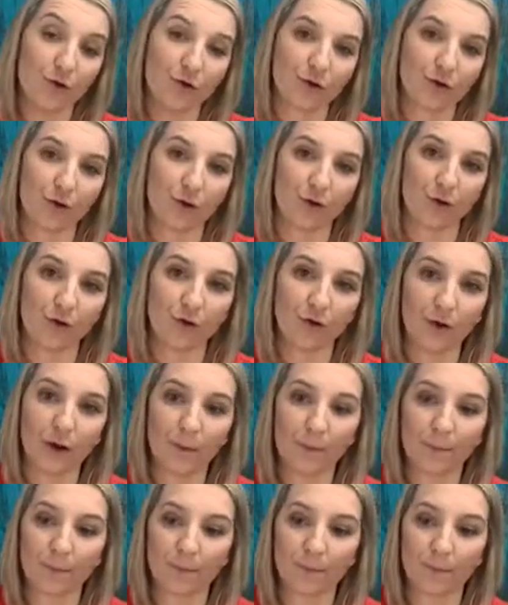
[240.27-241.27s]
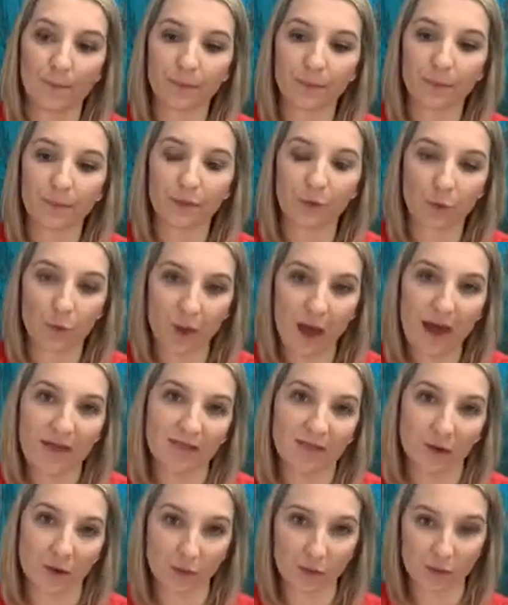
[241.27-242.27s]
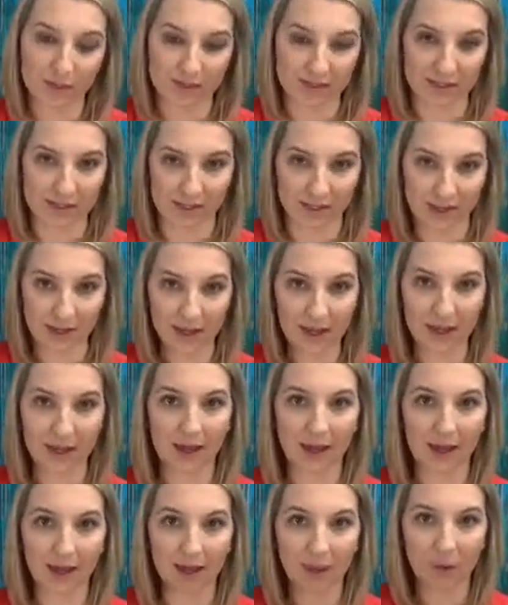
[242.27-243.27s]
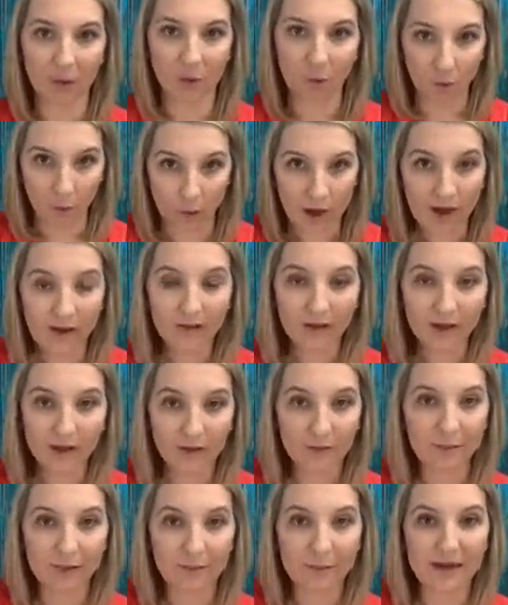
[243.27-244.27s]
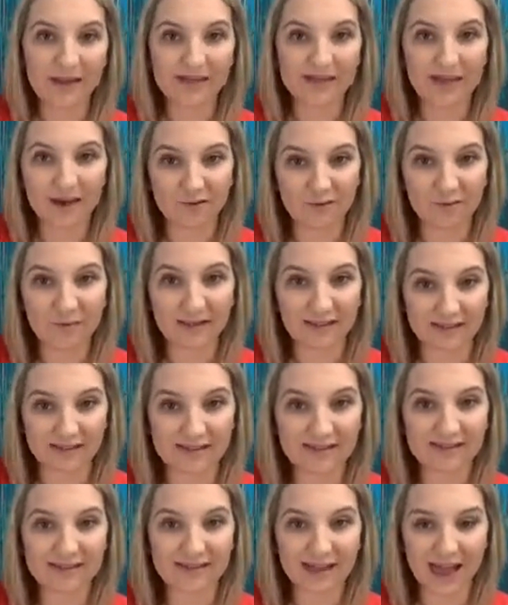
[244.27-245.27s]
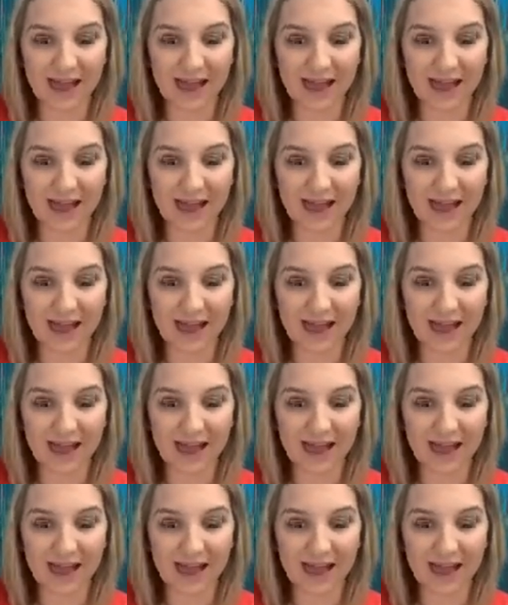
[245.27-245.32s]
though, throughout the course of the year, where are going to be my tough months.